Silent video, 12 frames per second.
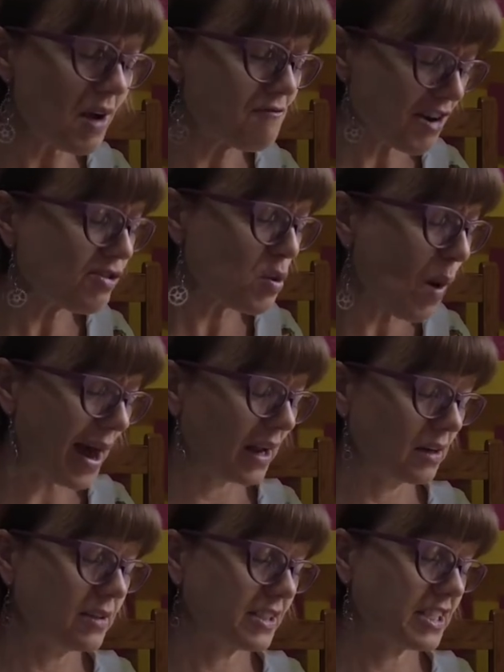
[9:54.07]
Very well,
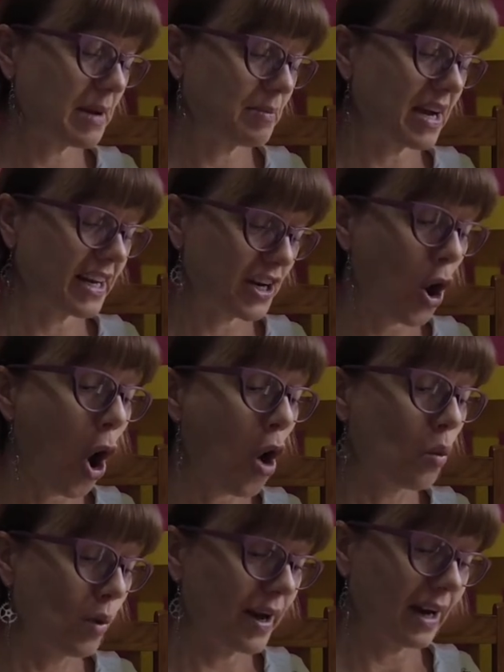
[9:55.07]
Snape cut in.
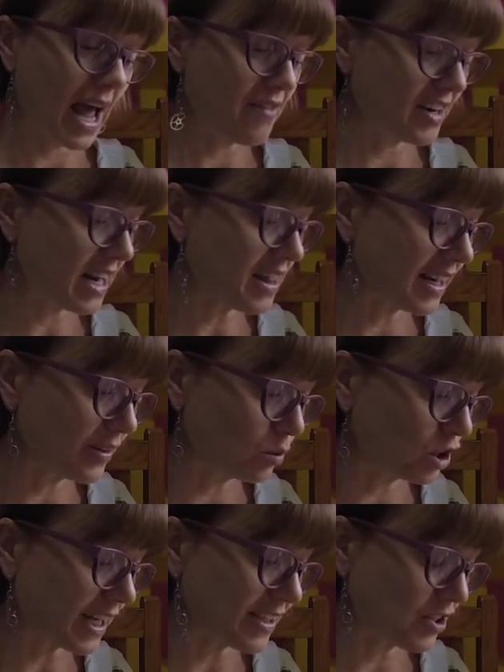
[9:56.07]
We'll have another little
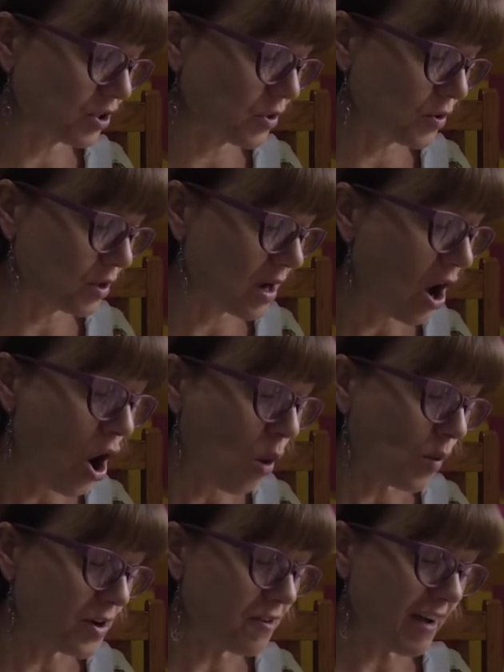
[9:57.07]
chat soon
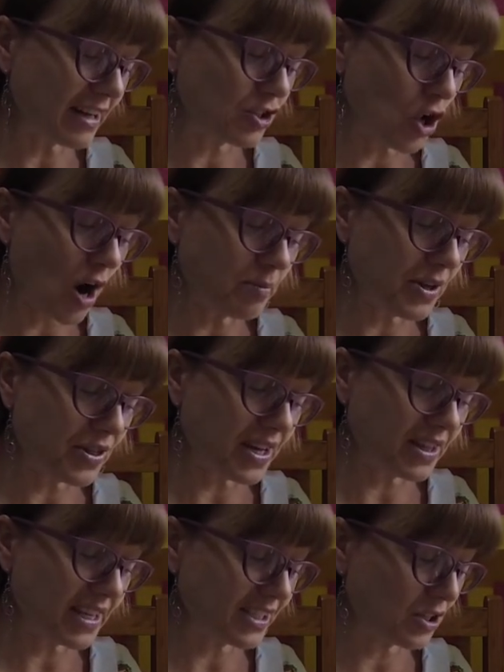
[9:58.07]
when you've had time to
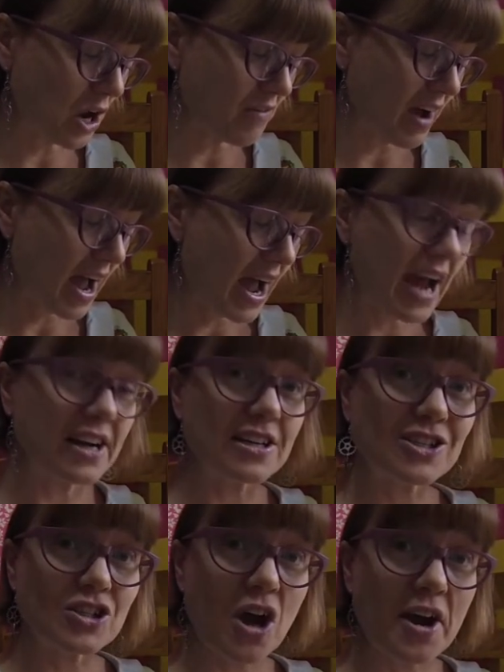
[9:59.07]
think things over and
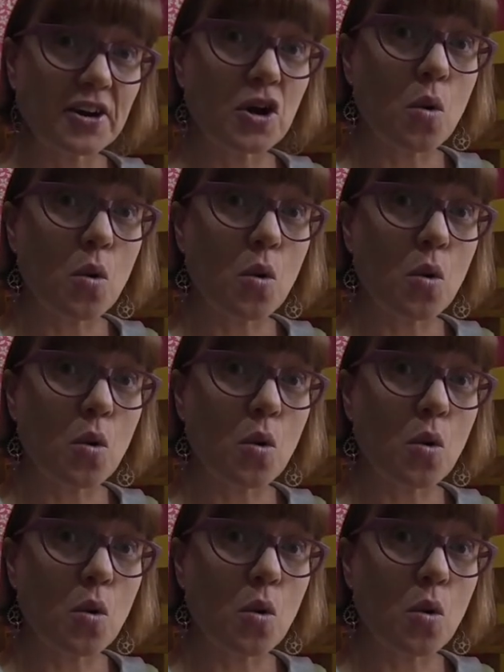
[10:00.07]
decided